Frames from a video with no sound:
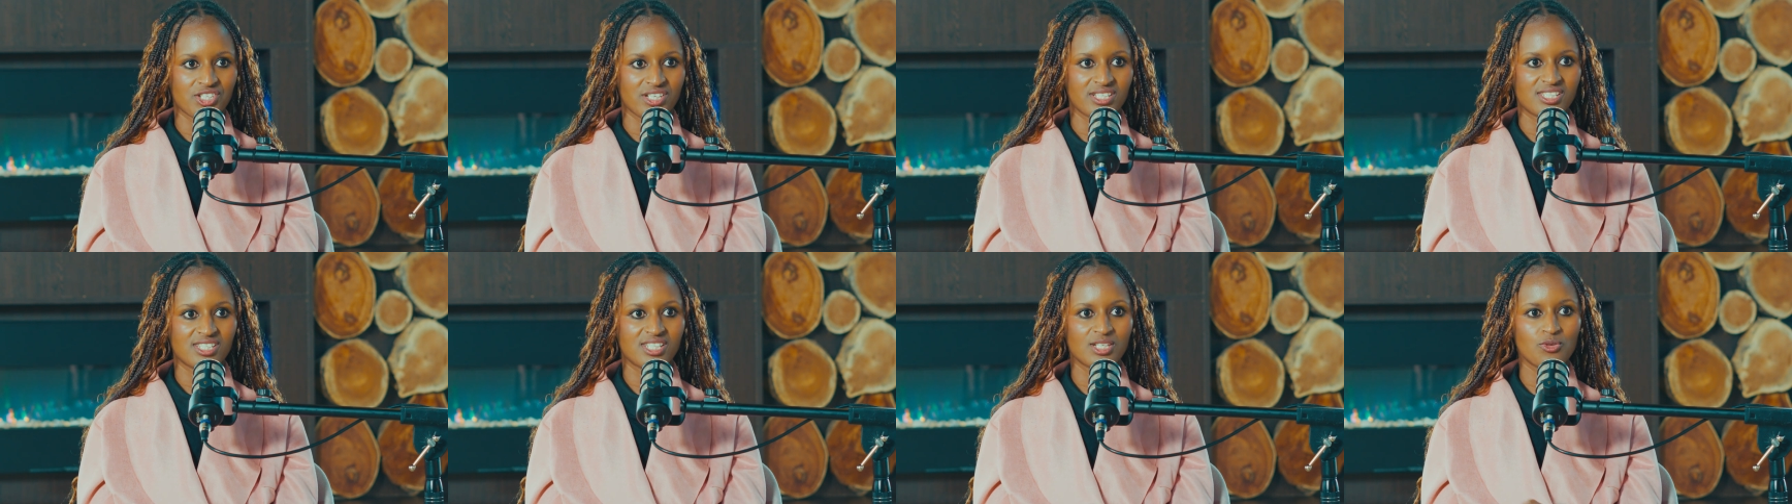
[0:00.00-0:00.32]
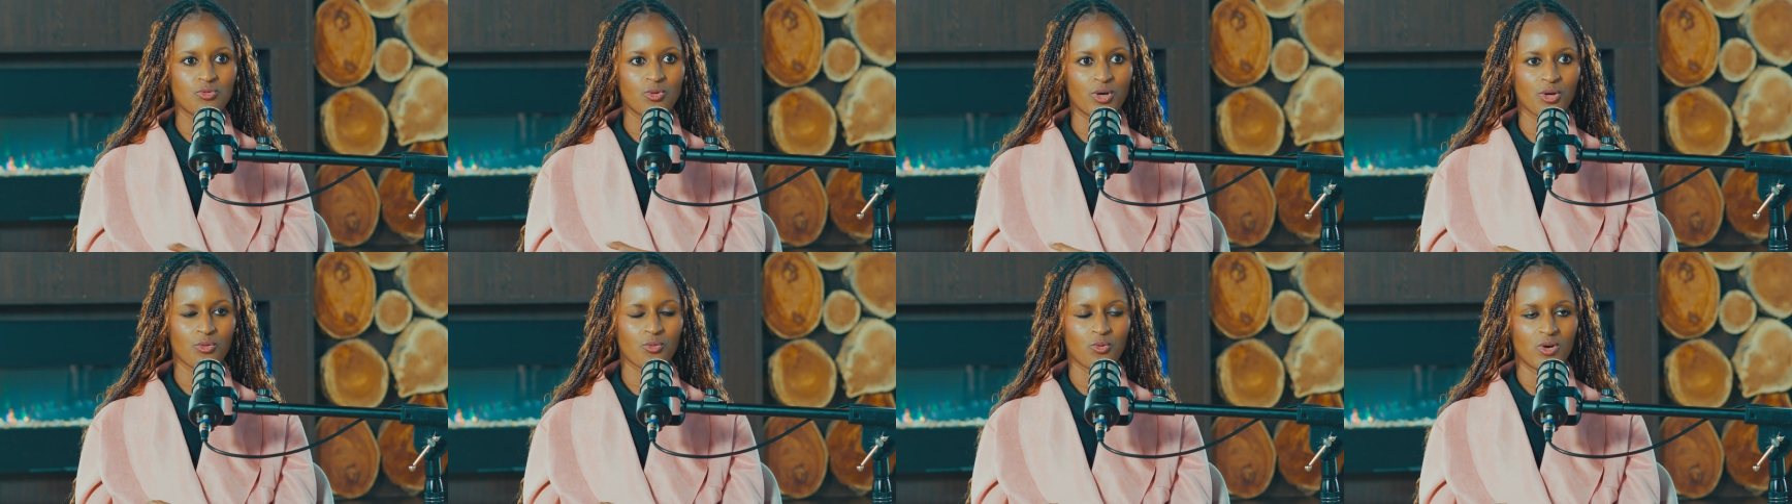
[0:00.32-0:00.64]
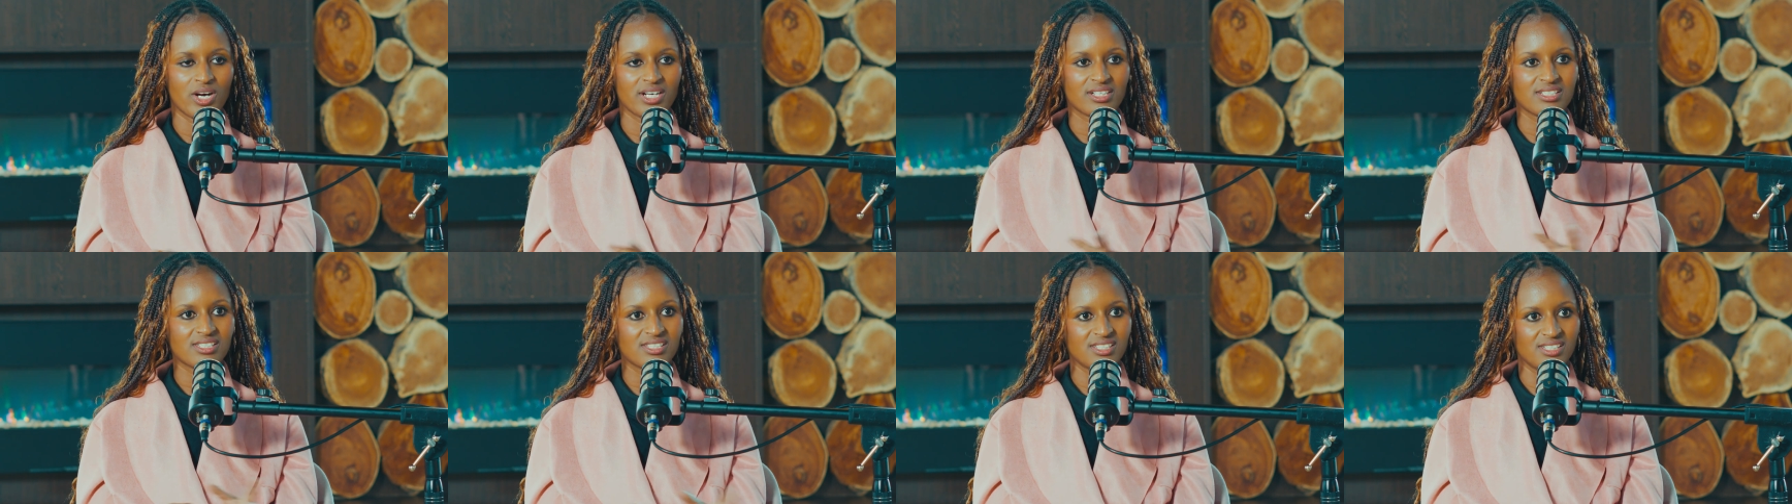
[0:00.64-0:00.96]
See what
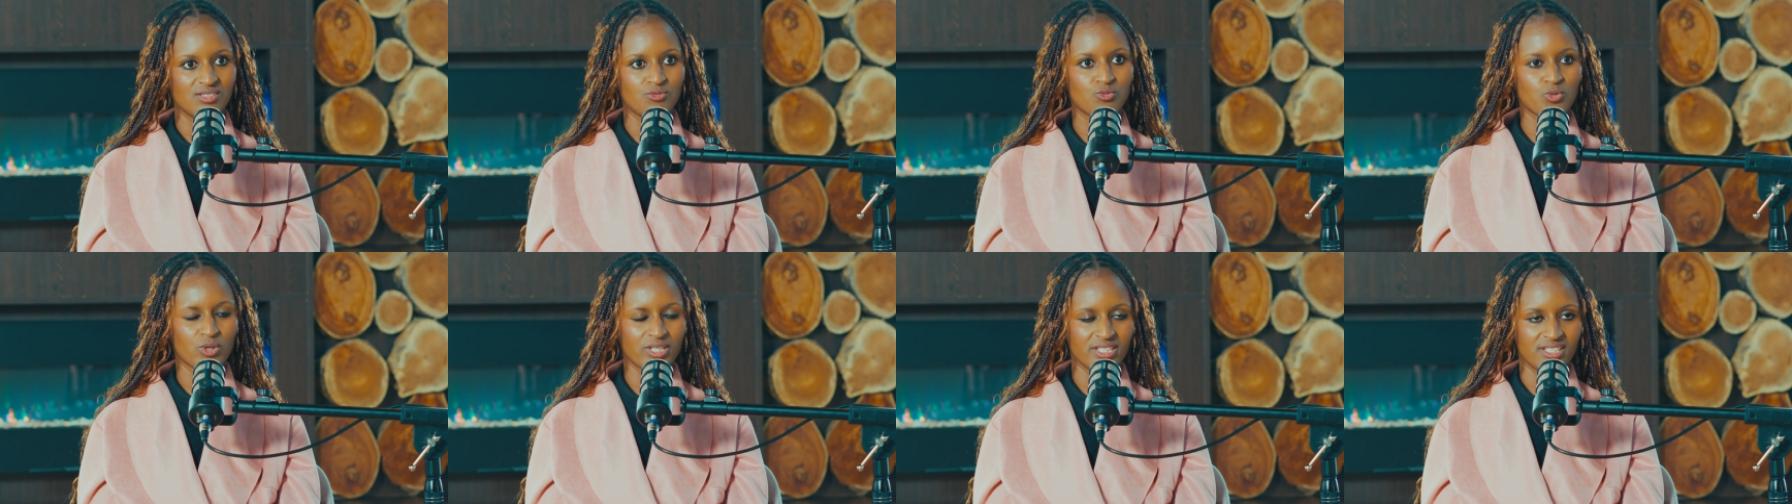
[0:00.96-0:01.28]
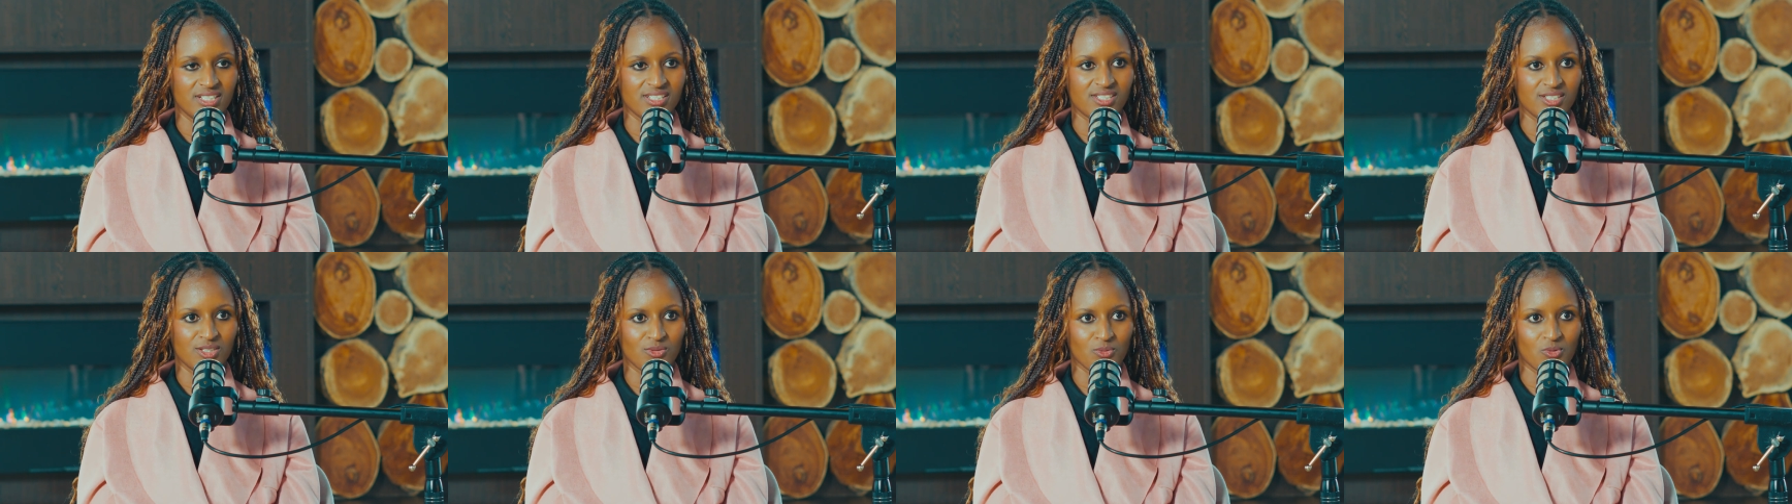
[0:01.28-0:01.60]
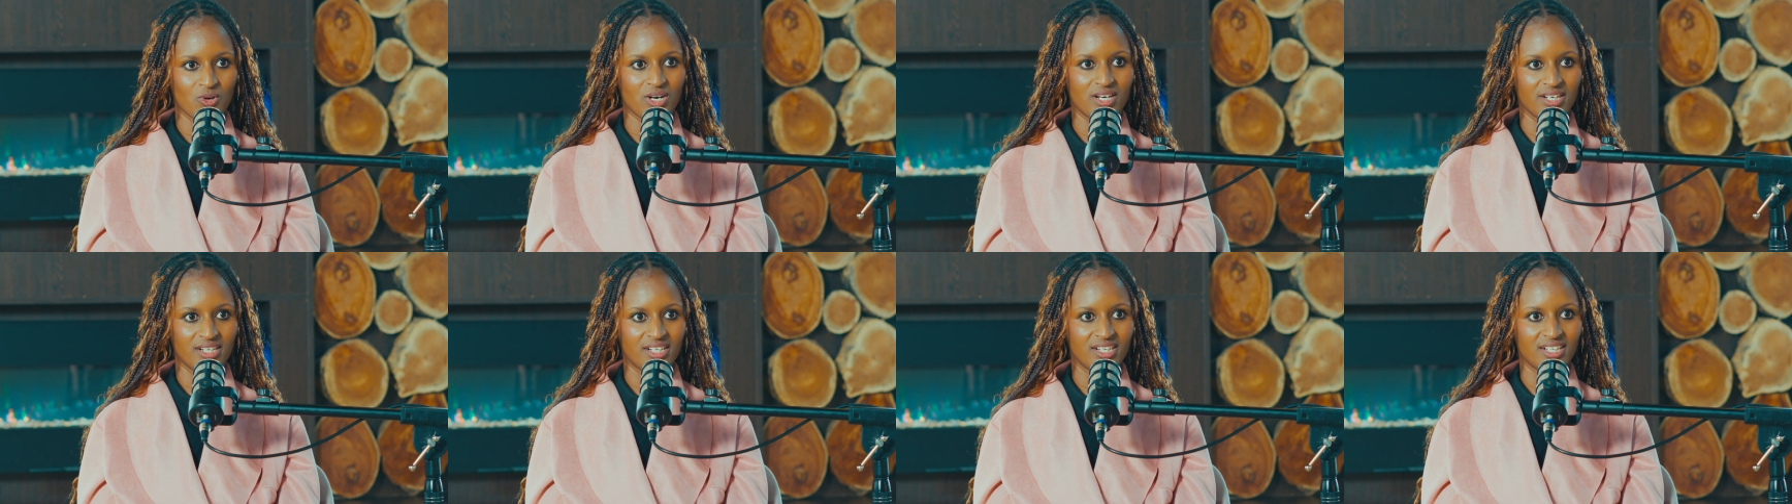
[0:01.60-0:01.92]
works, see what doesn't
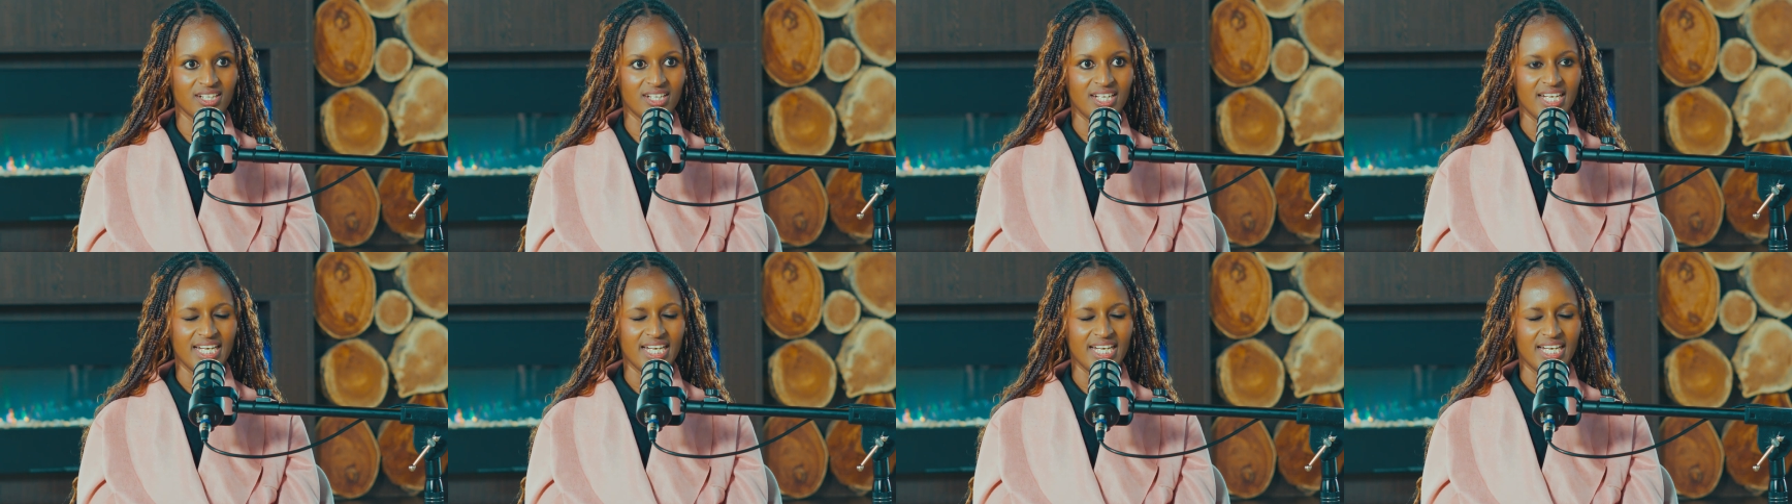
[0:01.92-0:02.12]
work.